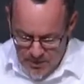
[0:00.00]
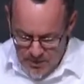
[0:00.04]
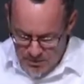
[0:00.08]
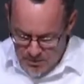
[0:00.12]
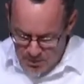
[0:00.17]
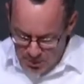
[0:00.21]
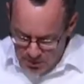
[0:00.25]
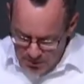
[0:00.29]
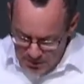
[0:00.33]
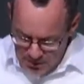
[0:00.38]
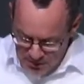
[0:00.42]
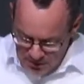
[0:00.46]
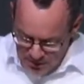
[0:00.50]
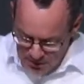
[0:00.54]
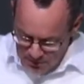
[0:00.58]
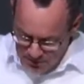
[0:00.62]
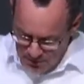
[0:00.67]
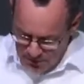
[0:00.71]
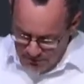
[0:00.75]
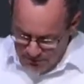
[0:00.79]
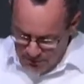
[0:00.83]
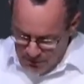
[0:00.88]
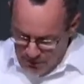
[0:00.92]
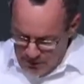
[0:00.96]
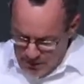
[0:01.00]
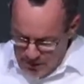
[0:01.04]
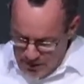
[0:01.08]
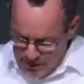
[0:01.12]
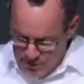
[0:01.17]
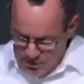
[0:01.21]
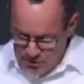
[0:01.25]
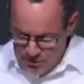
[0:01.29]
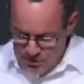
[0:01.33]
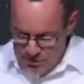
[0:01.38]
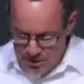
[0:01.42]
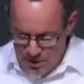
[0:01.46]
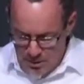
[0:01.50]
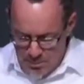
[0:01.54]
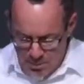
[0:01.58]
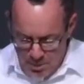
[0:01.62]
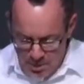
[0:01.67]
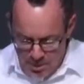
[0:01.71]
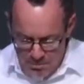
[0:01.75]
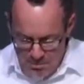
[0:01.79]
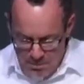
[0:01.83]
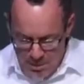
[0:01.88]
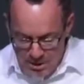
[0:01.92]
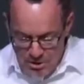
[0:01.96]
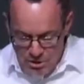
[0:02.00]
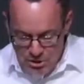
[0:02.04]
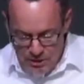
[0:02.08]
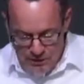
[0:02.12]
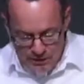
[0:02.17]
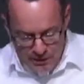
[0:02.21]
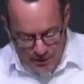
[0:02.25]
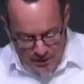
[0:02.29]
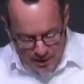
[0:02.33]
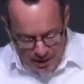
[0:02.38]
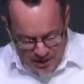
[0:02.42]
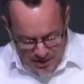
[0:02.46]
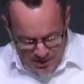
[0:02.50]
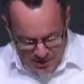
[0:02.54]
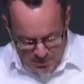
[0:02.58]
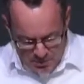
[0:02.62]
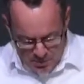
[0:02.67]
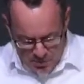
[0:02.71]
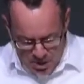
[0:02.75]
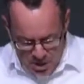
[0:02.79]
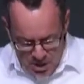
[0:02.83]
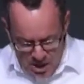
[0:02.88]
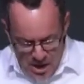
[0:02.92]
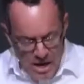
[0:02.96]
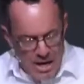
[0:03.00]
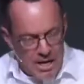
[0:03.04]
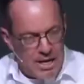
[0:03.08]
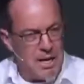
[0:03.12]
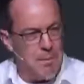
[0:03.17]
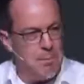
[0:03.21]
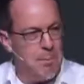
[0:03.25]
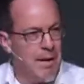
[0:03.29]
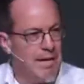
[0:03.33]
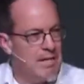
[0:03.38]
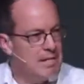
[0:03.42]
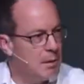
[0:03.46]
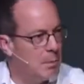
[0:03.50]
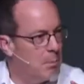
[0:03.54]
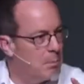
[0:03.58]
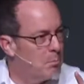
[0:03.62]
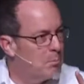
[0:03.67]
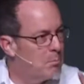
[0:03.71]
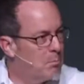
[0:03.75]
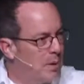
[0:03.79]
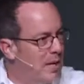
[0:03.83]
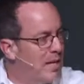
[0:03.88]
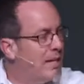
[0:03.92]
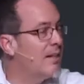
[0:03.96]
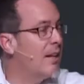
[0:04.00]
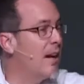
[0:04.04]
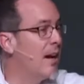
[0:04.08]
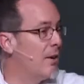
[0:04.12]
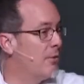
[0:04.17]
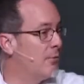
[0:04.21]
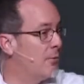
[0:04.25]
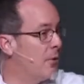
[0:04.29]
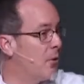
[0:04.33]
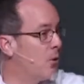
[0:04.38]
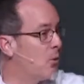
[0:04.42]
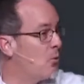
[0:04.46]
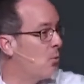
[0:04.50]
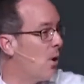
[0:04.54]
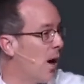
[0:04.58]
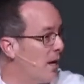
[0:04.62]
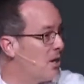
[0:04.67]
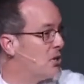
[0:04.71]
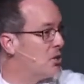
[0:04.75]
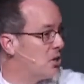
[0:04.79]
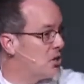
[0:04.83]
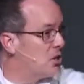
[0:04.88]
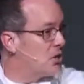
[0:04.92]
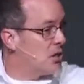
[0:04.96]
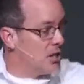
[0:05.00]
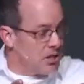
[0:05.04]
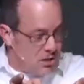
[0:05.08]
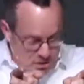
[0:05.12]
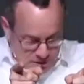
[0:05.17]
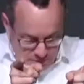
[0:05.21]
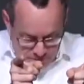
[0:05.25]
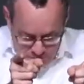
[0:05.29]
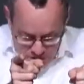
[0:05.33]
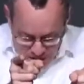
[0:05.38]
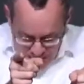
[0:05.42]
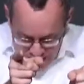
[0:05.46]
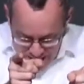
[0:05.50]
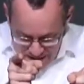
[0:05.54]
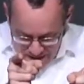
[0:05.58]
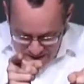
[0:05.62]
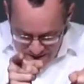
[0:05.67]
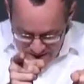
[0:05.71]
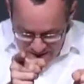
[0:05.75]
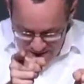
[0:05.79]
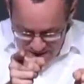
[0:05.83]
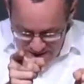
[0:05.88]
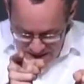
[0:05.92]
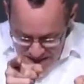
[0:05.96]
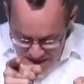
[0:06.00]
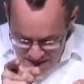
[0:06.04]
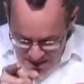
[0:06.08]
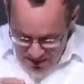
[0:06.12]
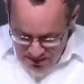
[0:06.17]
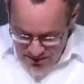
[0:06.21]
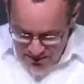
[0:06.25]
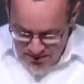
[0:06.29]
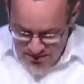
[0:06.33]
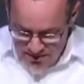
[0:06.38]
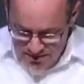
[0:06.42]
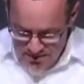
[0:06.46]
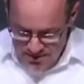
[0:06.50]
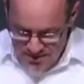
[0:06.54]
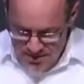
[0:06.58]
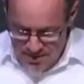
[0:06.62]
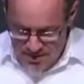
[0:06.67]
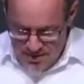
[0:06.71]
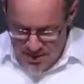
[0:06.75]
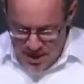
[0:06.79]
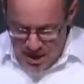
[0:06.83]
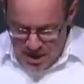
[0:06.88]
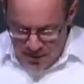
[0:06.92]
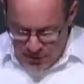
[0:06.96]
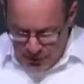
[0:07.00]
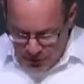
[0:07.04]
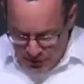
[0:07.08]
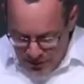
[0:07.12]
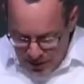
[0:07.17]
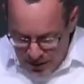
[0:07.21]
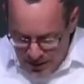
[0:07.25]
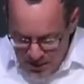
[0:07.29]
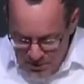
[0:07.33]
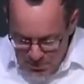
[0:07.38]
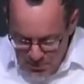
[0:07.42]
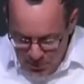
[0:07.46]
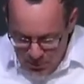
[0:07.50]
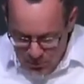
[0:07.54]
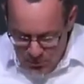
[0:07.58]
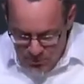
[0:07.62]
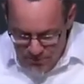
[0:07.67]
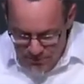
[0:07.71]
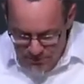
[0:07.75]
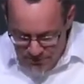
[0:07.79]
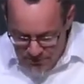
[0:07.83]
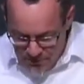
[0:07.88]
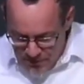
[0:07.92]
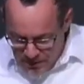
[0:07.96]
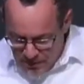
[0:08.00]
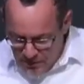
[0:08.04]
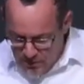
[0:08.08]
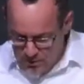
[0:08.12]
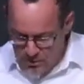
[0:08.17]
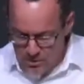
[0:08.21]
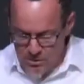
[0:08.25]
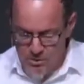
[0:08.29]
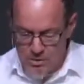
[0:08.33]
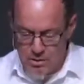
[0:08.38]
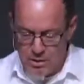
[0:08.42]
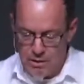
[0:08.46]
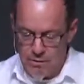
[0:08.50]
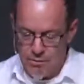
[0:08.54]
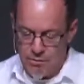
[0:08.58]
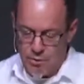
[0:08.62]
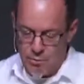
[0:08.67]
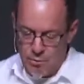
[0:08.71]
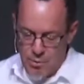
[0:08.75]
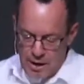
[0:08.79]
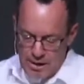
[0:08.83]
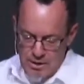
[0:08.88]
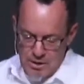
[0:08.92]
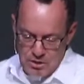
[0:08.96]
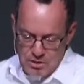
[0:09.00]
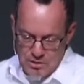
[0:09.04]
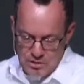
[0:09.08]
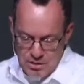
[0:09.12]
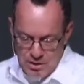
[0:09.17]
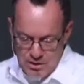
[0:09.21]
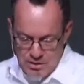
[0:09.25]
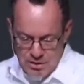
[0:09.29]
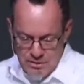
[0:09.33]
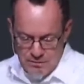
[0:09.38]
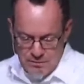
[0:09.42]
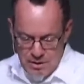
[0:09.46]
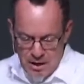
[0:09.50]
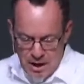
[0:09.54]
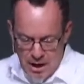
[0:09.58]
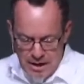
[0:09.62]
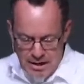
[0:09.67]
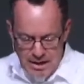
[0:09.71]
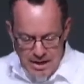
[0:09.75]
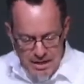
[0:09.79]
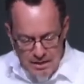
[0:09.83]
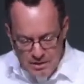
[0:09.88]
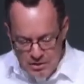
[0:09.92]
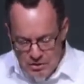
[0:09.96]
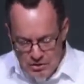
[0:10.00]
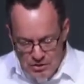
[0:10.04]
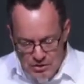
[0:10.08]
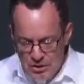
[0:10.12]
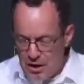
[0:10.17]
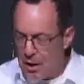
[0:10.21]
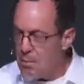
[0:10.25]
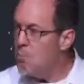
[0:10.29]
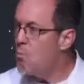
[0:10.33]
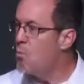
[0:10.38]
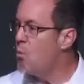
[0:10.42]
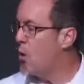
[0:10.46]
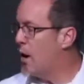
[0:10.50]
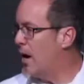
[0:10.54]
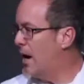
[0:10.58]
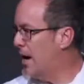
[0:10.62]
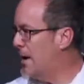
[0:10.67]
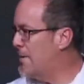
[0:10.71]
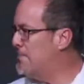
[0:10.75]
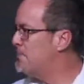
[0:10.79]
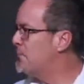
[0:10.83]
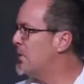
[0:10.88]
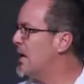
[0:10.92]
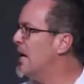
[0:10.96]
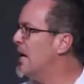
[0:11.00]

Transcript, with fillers: Paul does something very interesting upon mentioning the gospel. He makes a beeline for the righteousness of God in it. The gospel reveals the righteousness of God in some way